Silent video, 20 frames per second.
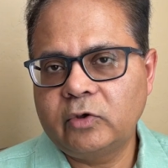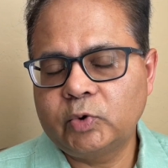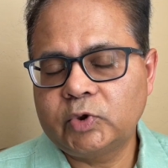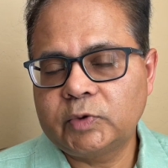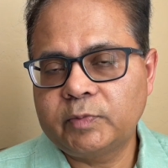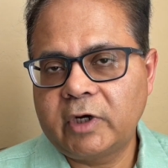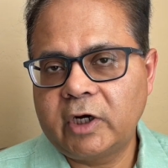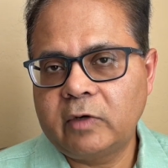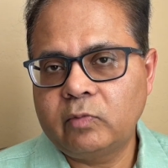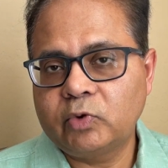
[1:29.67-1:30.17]
to
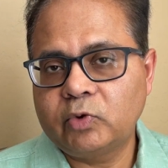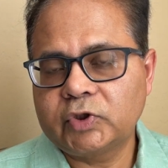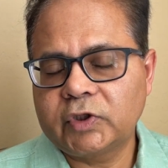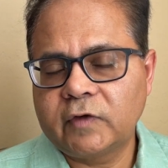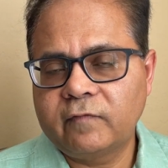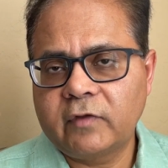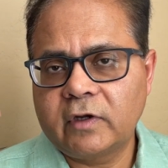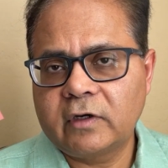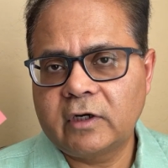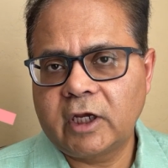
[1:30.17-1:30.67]
spend most
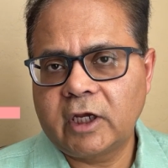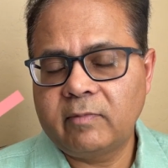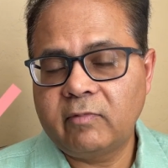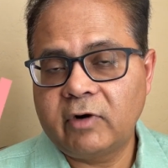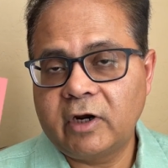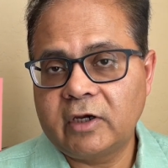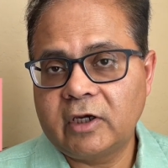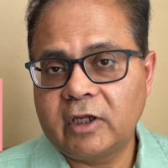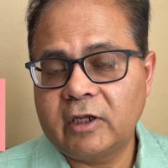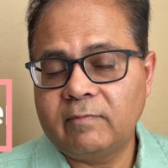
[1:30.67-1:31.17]
of the time
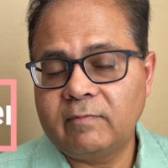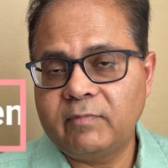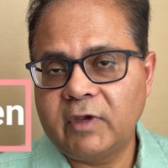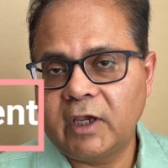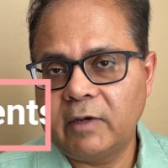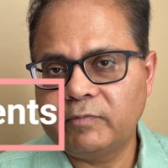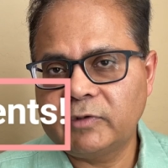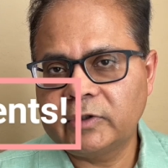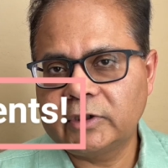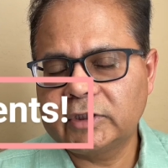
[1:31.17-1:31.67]
writing
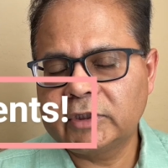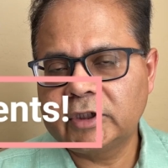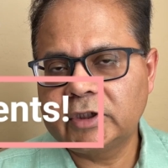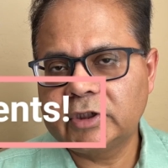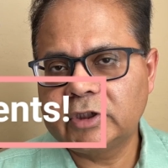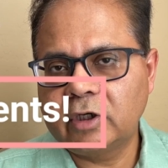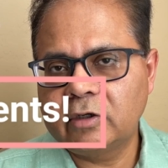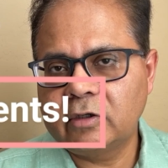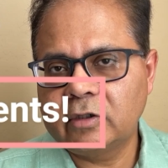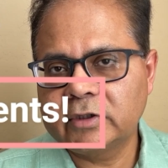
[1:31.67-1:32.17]
papers in
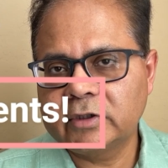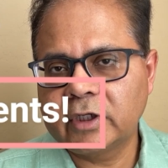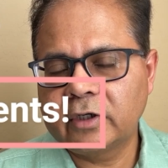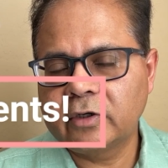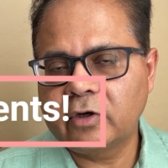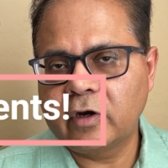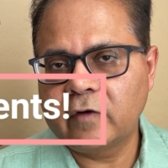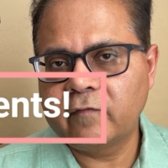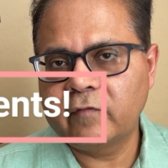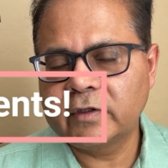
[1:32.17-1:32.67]
journals and
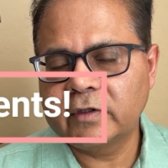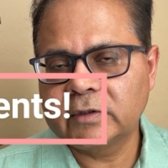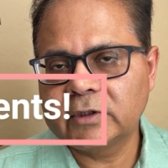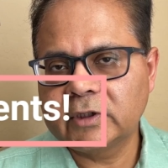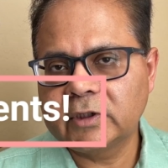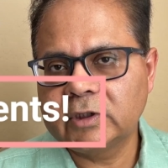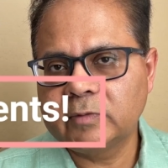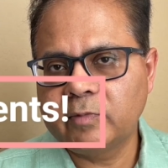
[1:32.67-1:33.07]
conferences,